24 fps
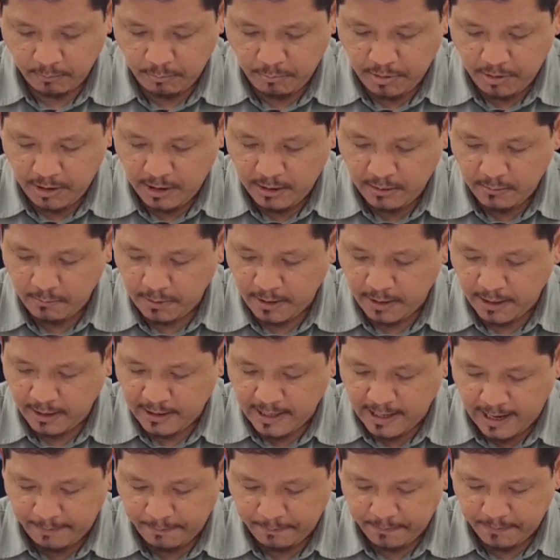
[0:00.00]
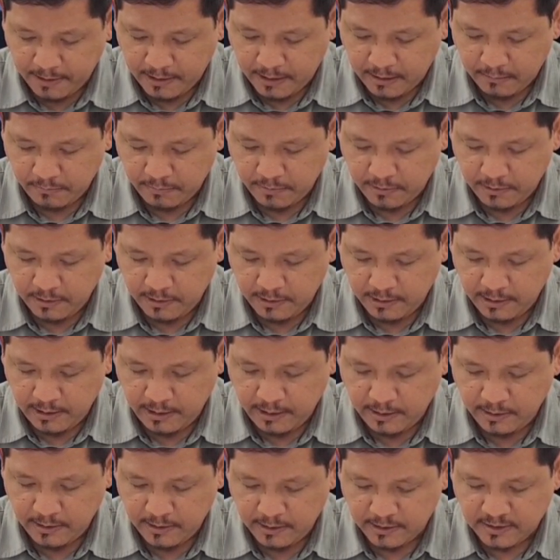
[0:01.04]
being made applicable
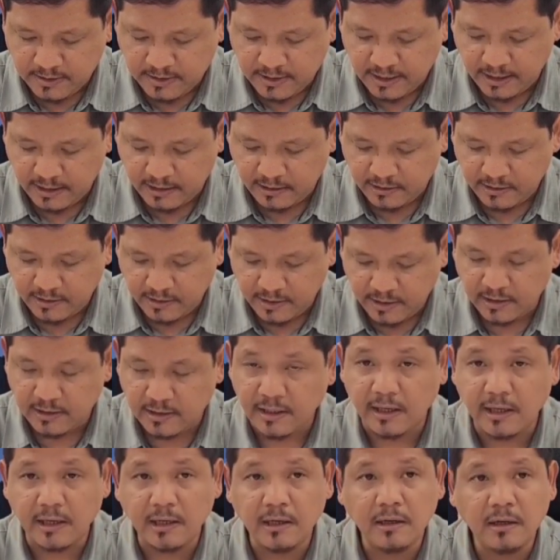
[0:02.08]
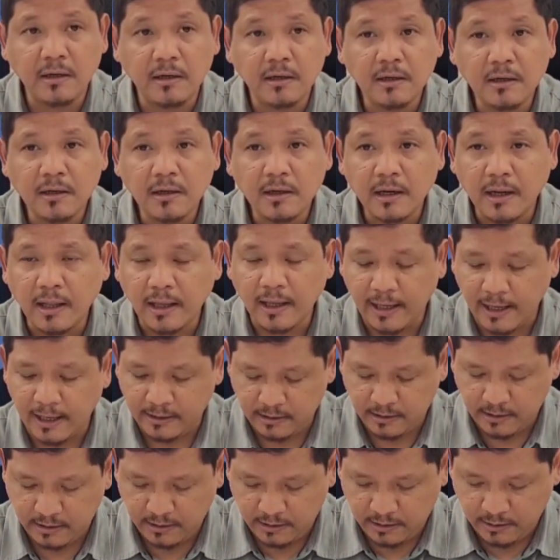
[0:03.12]
in the Secretariat Hill
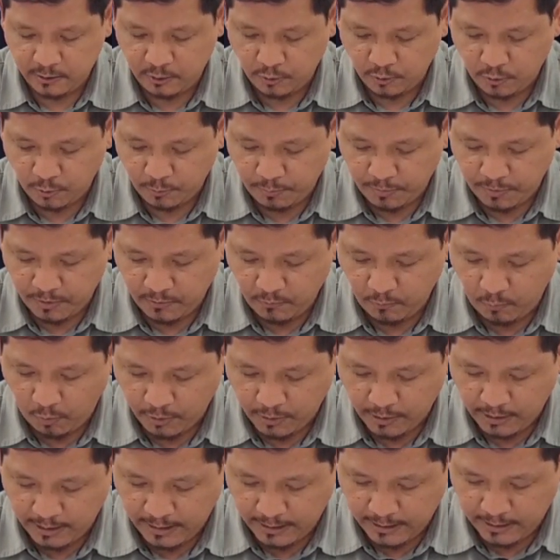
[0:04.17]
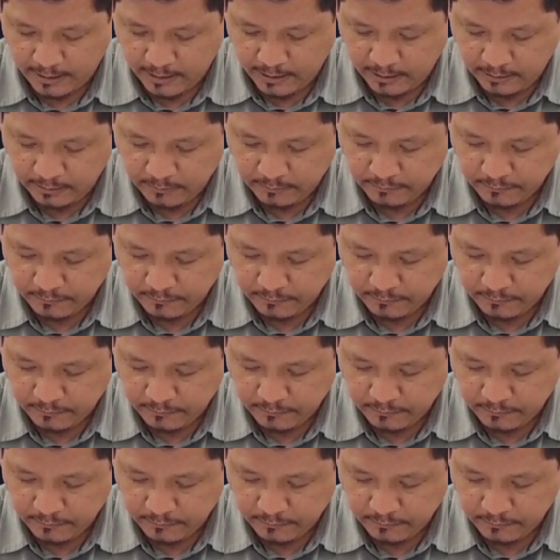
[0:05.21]
and the European Ward area.